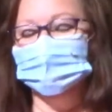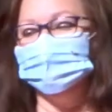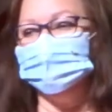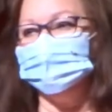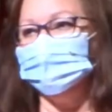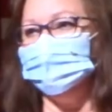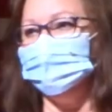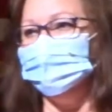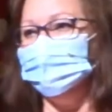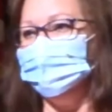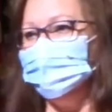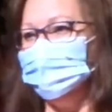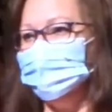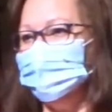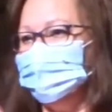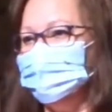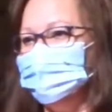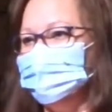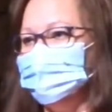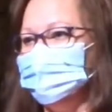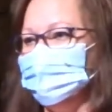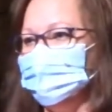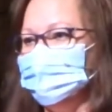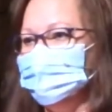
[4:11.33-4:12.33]
So if you're
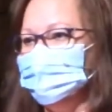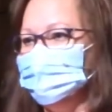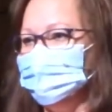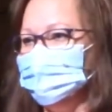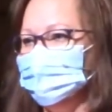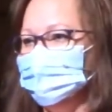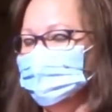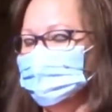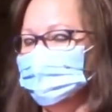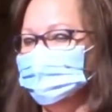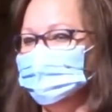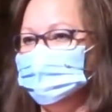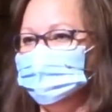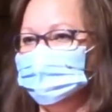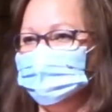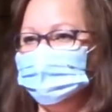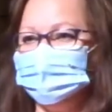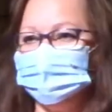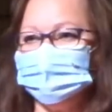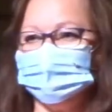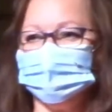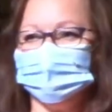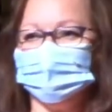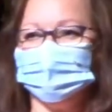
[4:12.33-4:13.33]
interested in those,
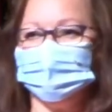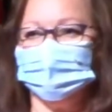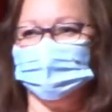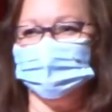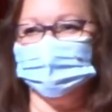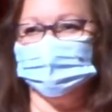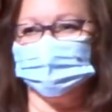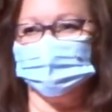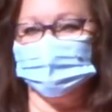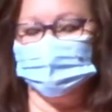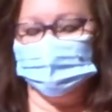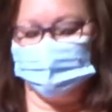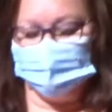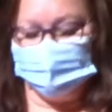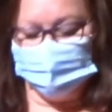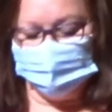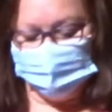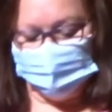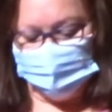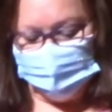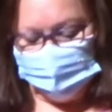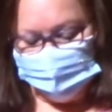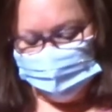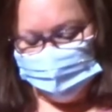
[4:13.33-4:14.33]
be sure and call and
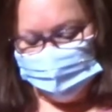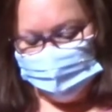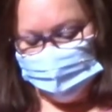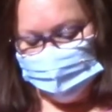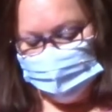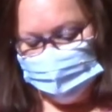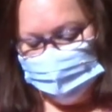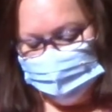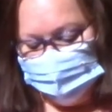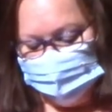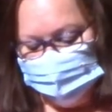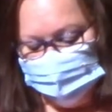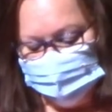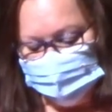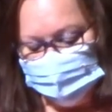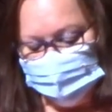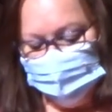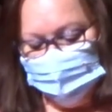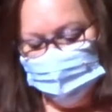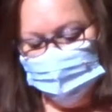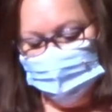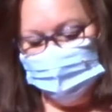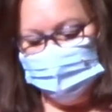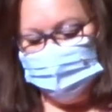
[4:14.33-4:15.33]
reserve one for you.
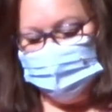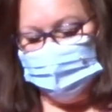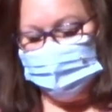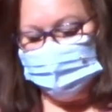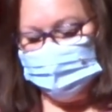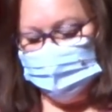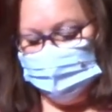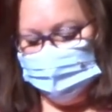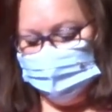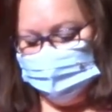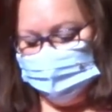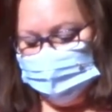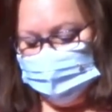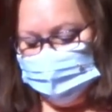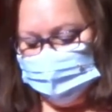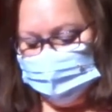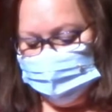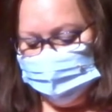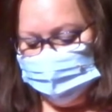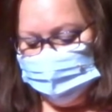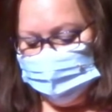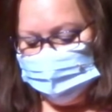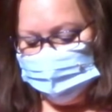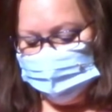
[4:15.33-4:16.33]
That's all the
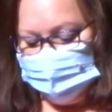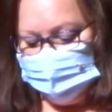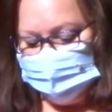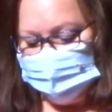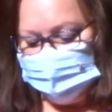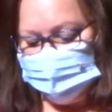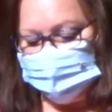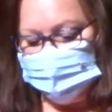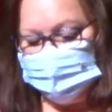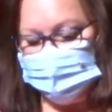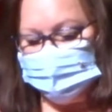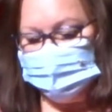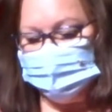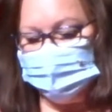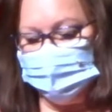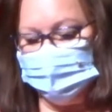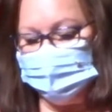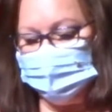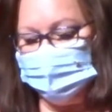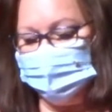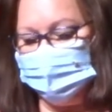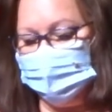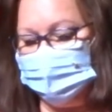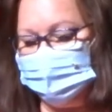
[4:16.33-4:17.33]
belly business because it's
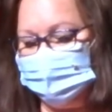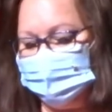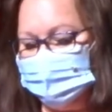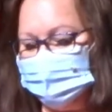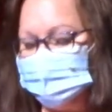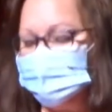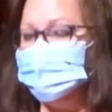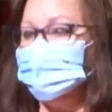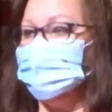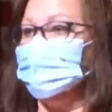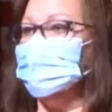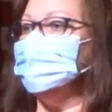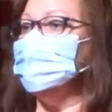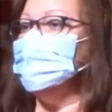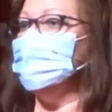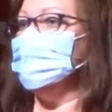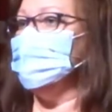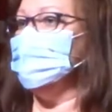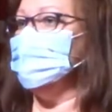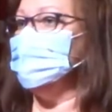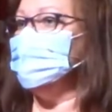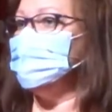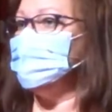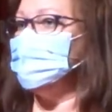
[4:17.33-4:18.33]
not quite lunchtime
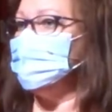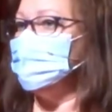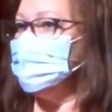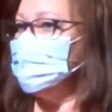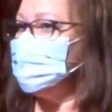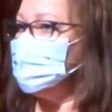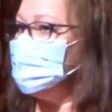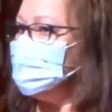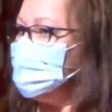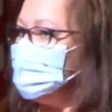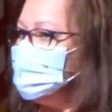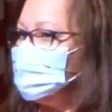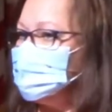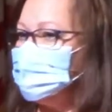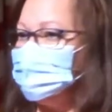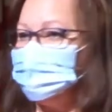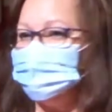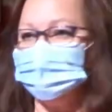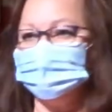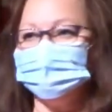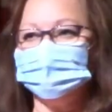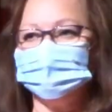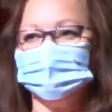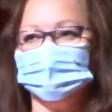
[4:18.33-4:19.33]
yet, so let's focus
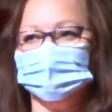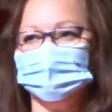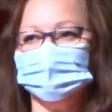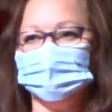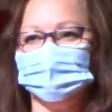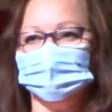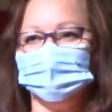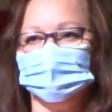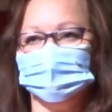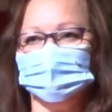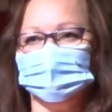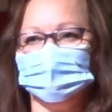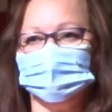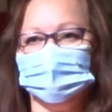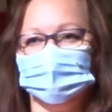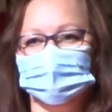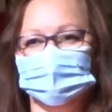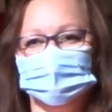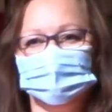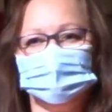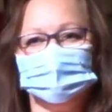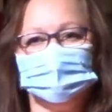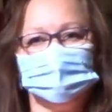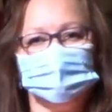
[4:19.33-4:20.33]
ourselves upon
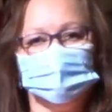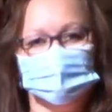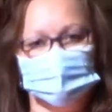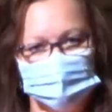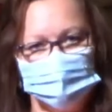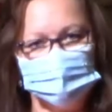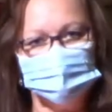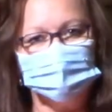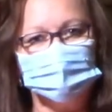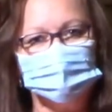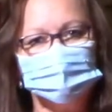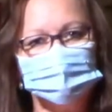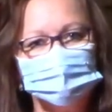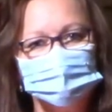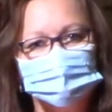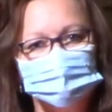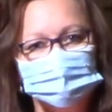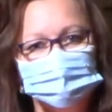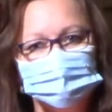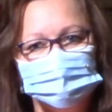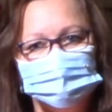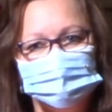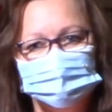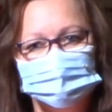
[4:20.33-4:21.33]
God and not our
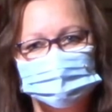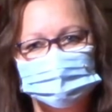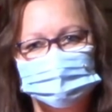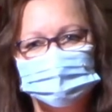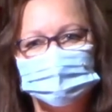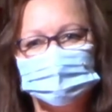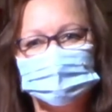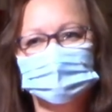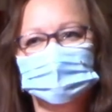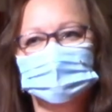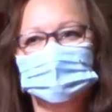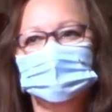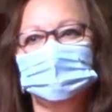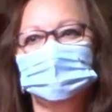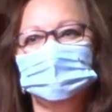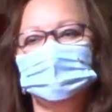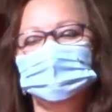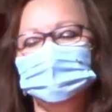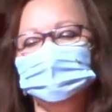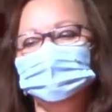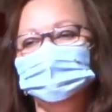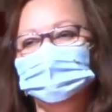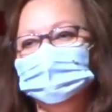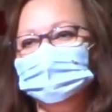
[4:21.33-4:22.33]
bellies
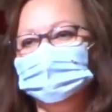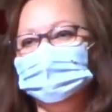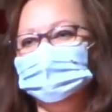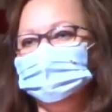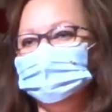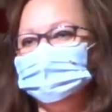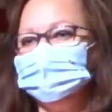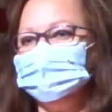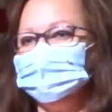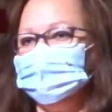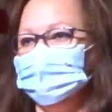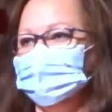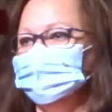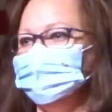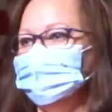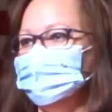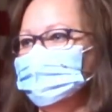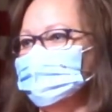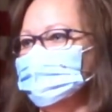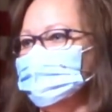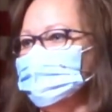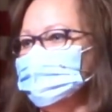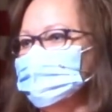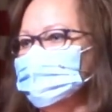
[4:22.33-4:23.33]
and begin this time
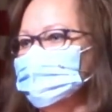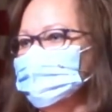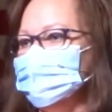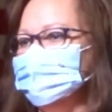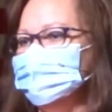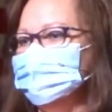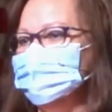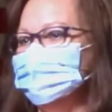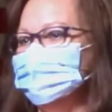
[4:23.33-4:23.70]
of worship.